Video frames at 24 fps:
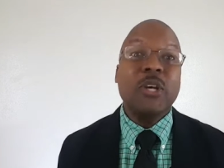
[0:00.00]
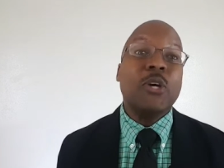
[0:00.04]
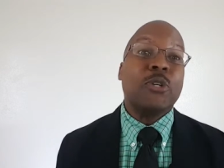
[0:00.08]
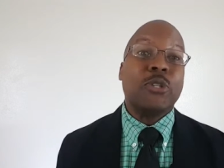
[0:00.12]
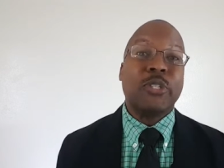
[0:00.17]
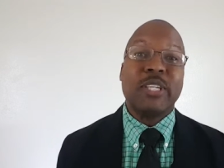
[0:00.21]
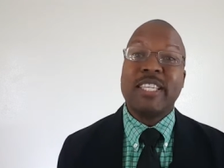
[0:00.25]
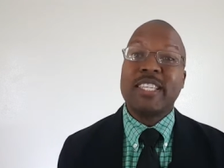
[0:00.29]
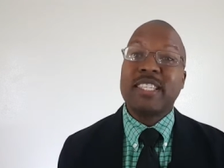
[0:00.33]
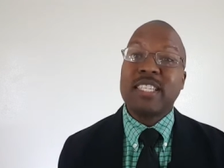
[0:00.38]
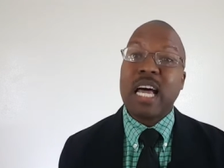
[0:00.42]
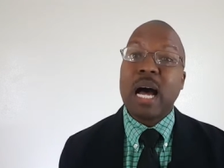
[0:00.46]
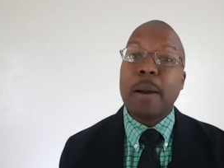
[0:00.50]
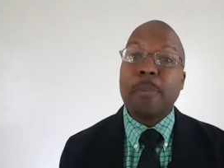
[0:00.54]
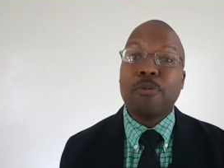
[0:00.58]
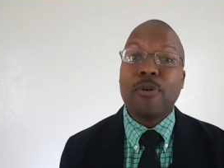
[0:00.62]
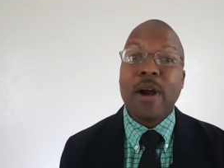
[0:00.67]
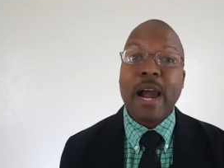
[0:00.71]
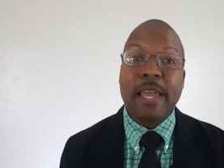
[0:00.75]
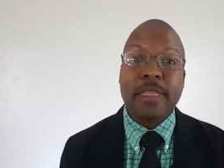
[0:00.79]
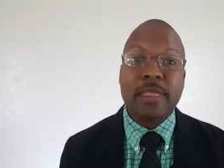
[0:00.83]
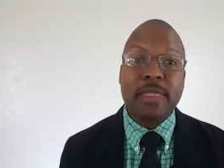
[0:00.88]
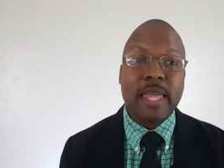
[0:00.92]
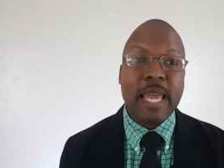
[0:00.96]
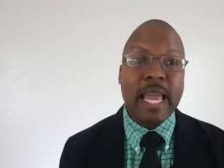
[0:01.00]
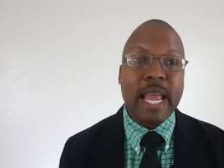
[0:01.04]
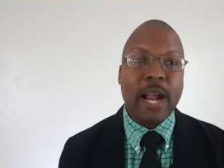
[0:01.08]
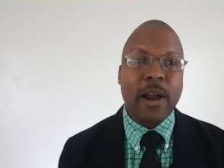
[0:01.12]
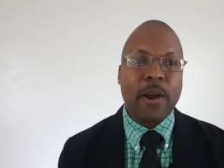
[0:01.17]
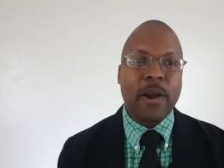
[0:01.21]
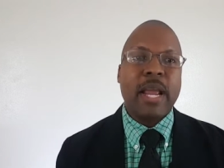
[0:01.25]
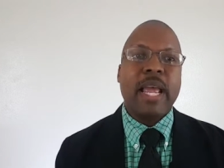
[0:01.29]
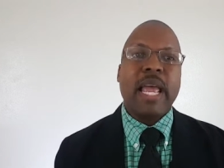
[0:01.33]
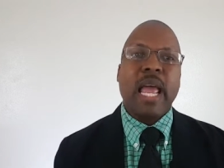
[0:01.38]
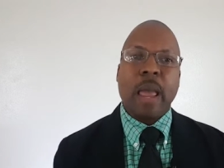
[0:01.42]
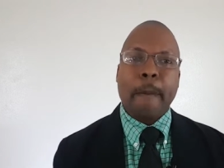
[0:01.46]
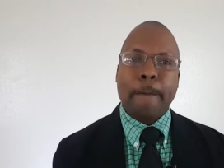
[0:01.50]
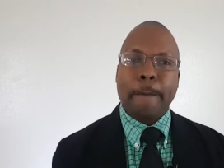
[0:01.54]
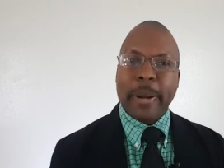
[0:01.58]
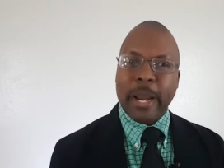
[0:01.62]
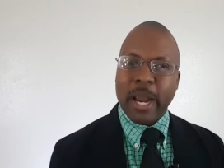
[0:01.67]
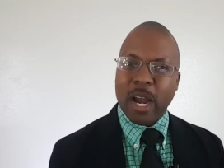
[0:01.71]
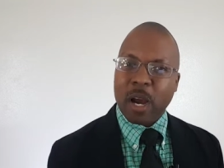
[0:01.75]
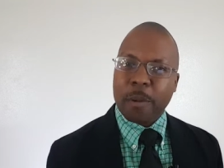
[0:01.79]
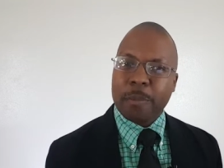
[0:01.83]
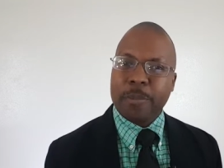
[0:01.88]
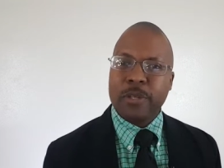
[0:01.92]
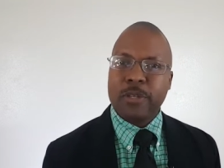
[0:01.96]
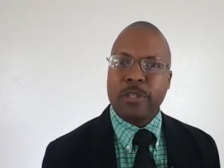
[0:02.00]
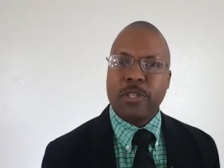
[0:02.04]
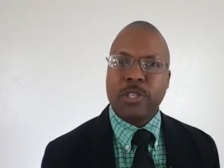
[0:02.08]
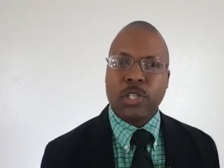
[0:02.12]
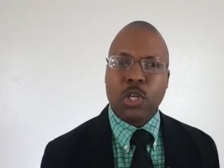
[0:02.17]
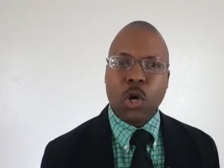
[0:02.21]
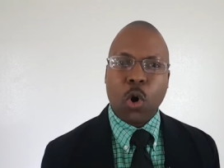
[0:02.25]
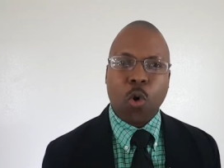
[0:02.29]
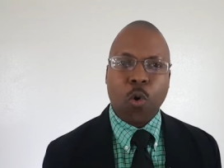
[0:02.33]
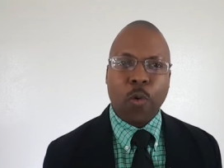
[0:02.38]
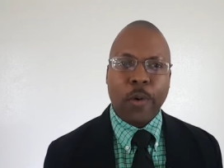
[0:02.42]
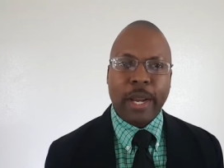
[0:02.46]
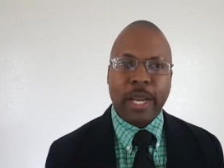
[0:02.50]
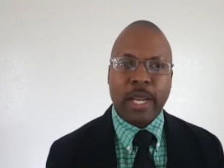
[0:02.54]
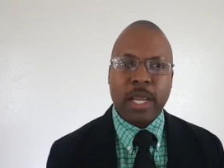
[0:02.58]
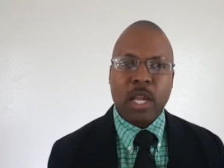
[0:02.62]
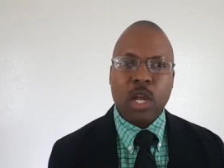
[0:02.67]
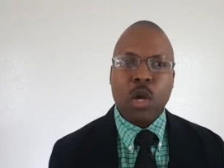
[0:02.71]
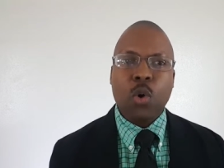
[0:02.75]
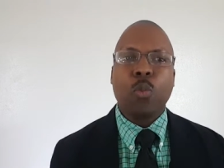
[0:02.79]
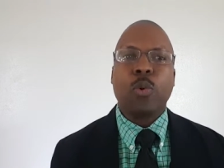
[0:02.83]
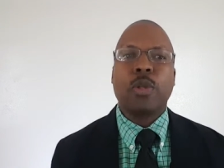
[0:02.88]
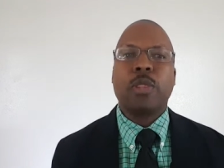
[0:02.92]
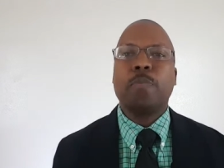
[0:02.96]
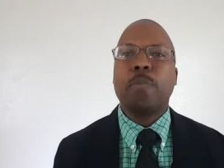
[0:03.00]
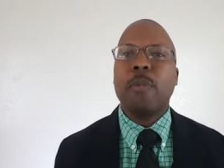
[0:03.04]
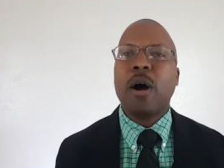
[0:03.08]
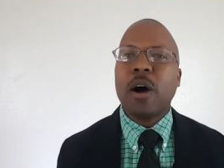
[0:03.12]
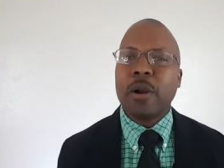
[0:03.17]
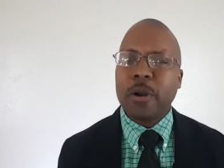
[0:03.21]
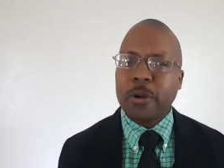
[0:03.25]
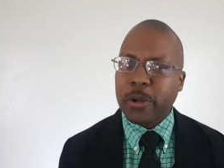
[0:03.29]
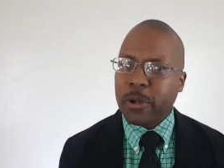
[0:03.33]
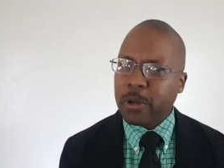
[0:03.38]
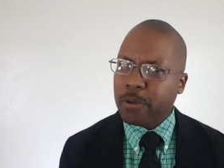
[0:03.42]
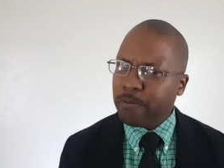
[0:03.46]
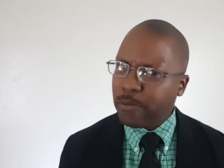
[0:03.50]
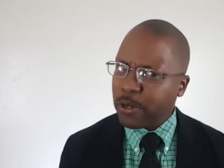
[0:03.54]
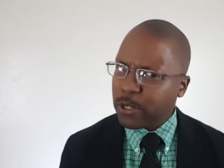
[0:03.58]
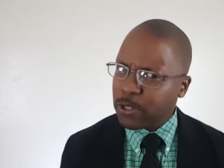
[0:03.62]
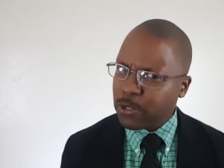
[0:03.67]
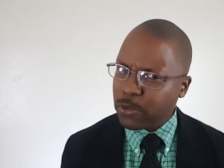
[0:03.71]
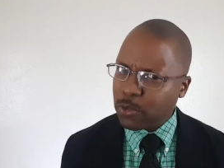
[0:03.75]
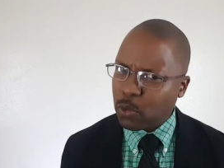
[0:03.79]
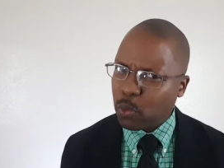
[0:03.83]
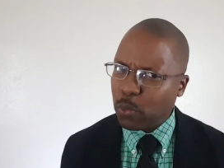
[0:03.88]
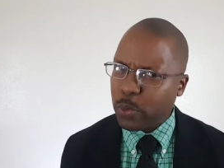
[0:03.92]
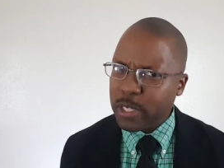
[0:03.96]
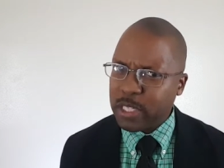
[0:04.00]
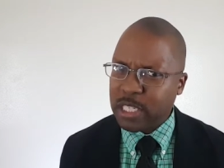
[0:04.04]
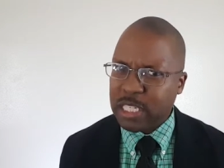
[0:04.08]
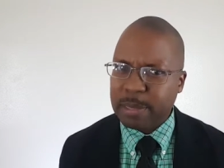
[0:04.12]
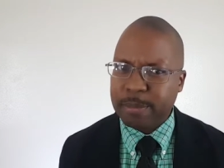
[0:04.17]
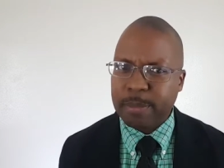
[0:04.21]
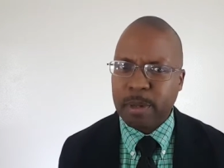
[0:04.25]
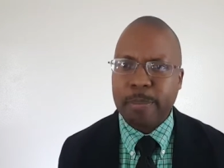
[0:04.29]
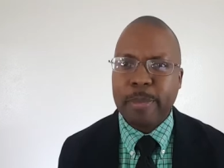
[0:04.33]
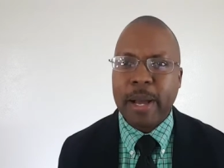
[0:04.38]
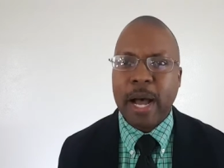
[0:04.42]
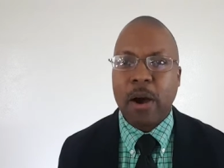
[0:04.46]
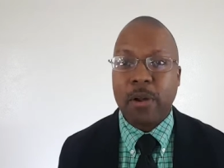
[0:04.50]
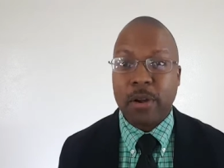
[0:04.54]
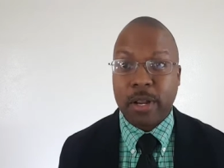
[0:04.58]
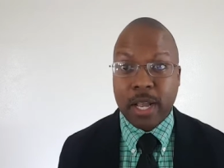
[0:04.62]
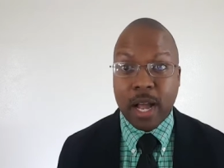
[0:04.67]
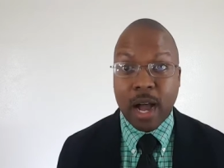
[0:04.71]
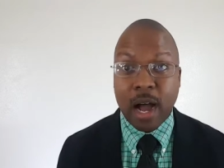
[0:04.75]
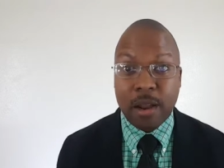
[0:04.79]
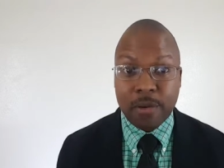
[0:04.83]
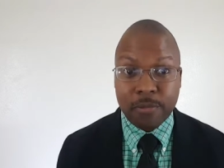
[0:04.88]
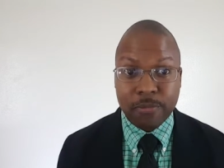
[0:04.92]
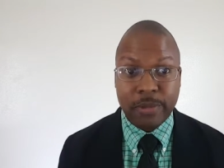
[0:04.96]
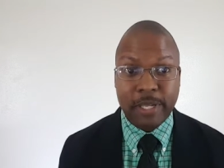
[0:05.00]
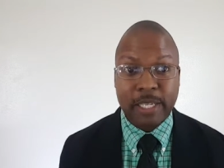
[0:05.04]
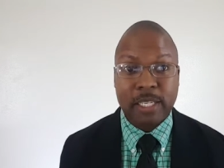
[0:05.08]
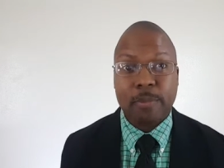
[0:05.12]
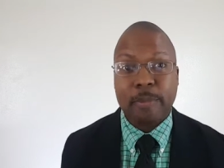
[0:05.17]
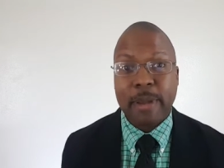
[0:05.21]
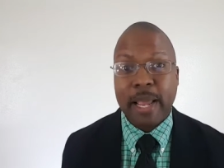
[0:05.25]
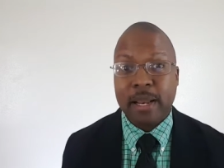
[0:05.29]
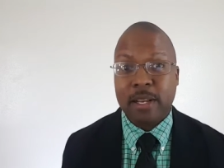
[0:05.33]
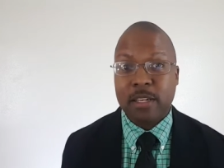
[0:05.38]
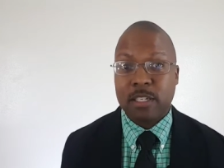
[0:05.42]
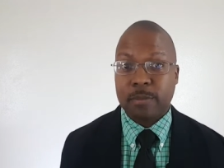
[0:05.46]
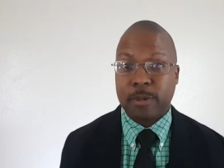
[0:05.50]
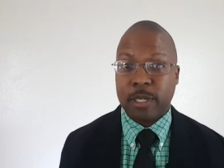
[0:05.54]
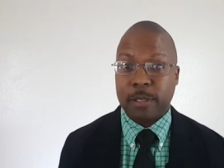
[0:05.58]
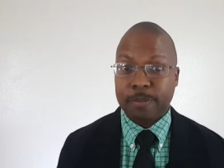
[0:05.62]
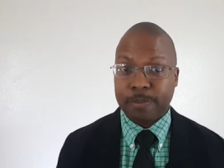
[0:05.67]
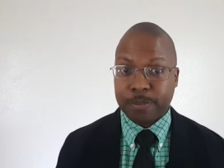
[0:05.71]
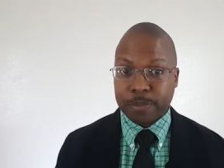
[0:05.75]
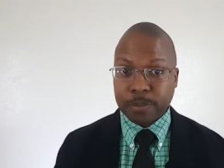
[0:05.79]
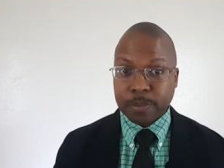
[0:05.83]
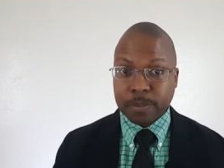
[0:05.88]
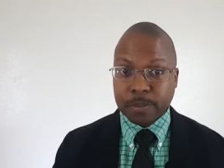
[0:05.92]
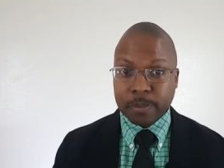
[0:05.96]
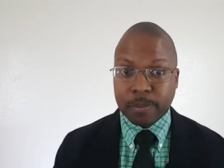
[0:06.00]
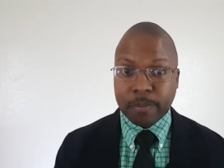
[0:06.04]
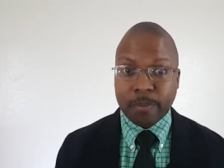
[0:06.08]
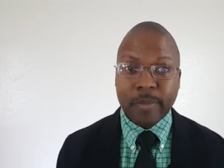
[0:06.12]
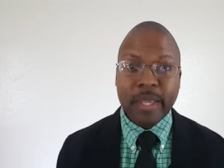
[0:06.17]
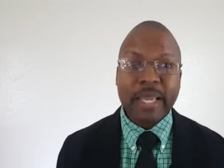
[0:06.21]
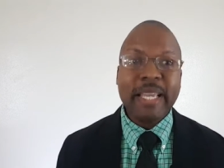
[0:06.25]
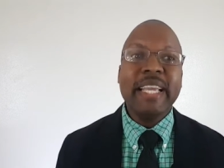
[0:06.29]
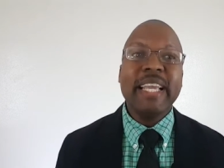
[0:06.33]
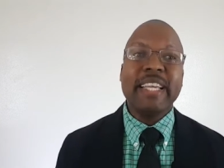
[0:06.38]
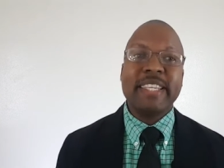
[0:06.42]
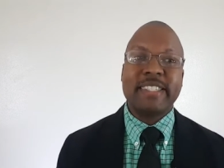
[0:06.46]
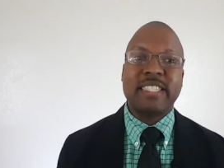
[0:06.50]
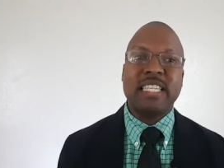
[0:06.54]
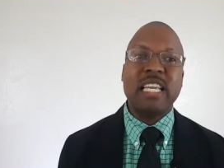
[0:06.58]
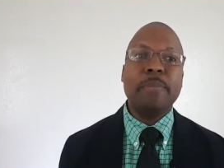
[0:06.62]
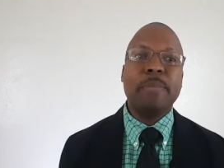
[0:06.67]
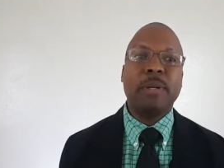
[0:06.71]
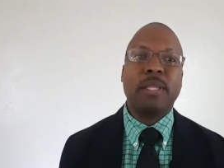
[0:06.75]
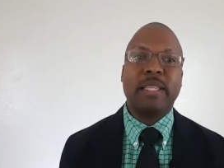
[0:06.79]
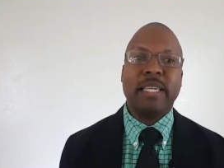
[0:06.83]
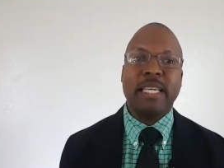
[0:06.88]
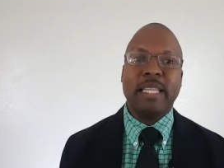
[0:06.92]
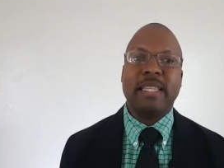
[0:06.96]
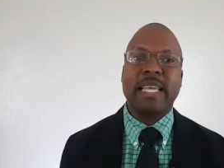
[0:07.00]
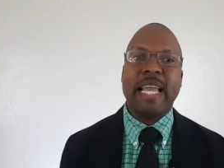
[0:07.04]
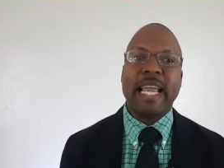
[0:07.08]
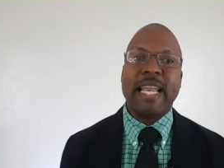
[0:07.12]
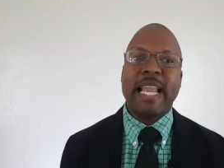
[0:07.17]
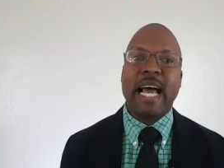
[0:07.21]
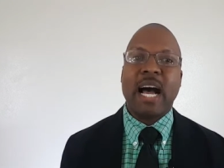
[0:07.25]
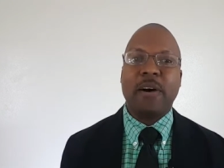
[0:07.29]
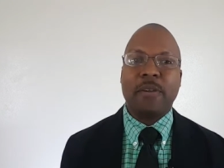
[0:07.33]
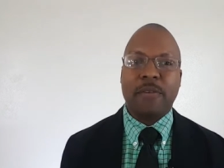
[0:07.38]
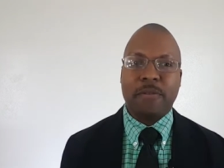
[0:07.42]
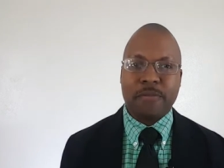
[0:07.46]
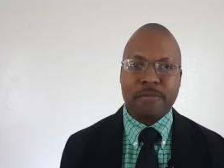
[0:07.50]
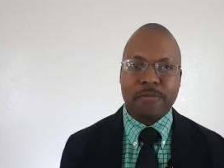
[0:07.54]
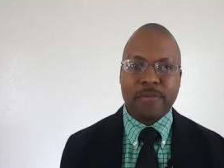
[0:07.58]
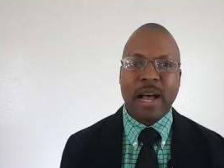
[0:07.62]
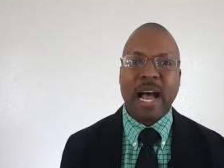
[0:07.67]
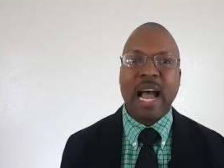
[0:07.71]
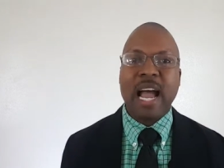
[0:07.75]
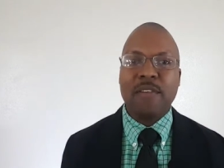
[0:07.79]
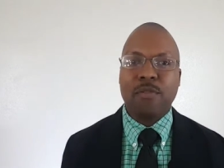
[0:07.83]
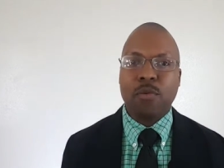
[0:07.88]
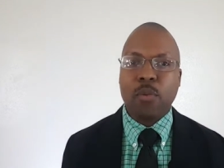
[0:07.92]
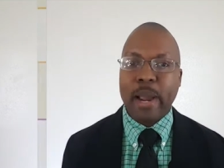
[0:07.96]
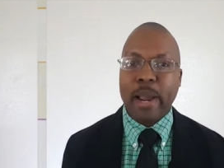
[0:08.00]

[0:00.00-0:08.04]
So let's stop right there and pair up the story with modern conventional wisdom about conflict management. It's typically laid out in 5